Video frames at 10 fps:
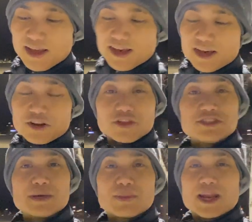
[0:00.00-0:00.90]
Another
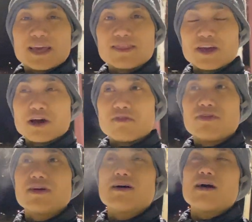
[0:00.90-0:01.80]
tip that I could think of
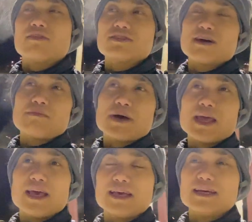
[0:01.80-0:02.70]
off the top of my
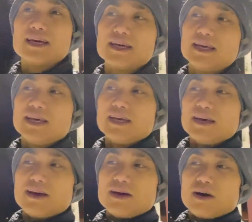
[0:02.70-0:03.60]
head
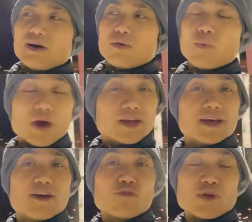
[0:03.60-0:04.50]
when
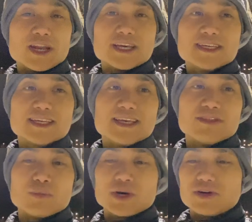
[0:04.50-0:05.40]
running
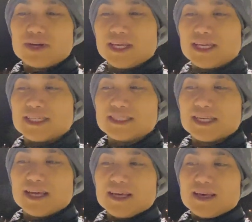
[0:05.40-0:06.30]
in the winter
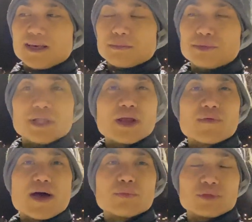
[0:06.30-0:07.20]
is playing
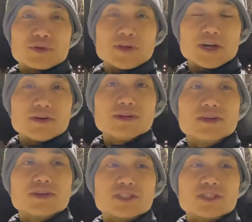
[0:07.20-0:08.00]
around with your gear.